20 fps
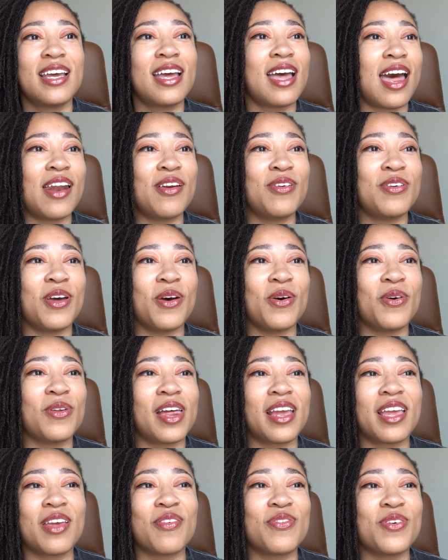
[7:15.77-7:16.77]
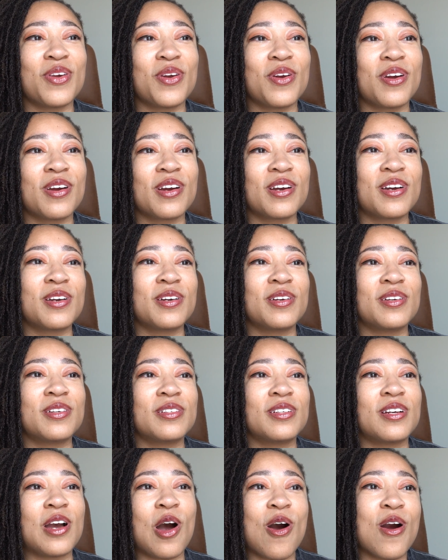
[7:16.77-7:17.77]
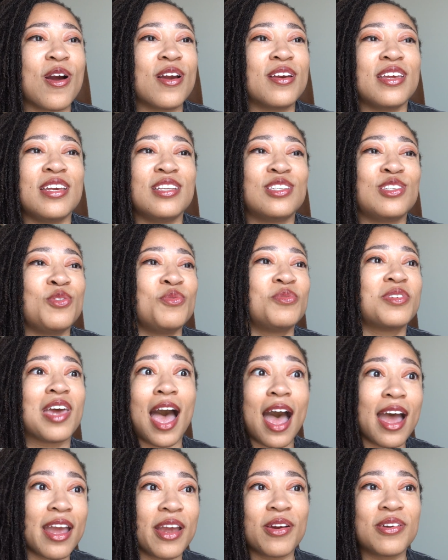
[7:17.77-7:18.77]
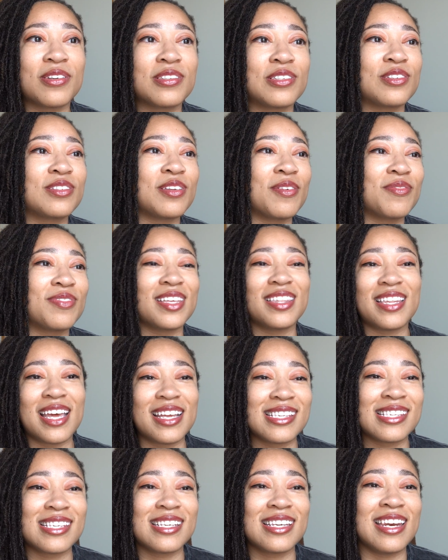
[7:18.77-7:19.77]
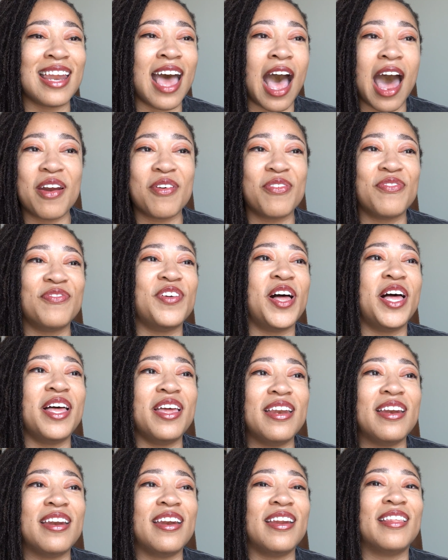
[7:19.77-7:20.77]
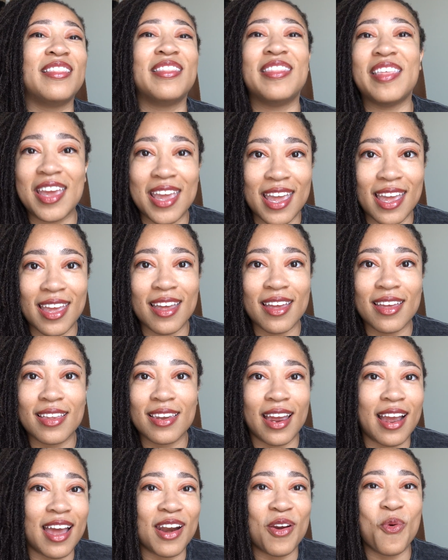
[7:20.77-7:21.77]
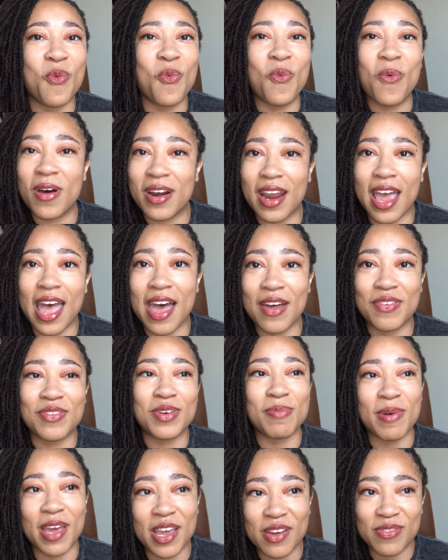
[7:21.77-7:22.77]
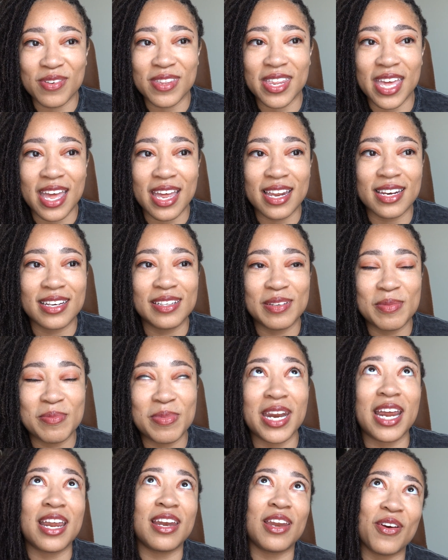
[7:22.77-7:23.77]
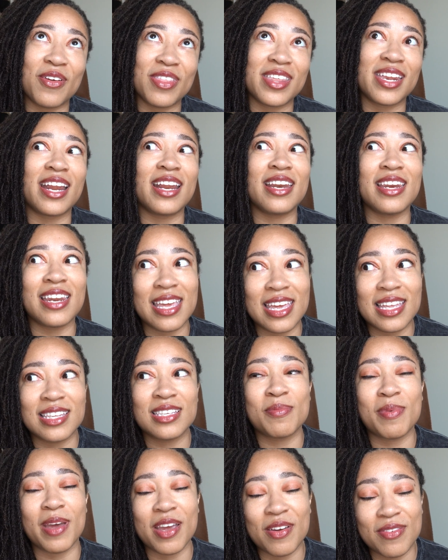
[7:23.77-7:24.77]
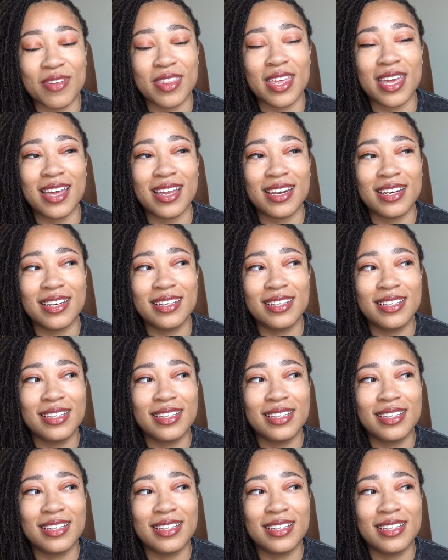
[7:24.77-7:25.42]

I don't know, like if your car needs new tires or something, that's not a fun thing. Like I don't want to have to pay for that, but I know that I need to pay for that.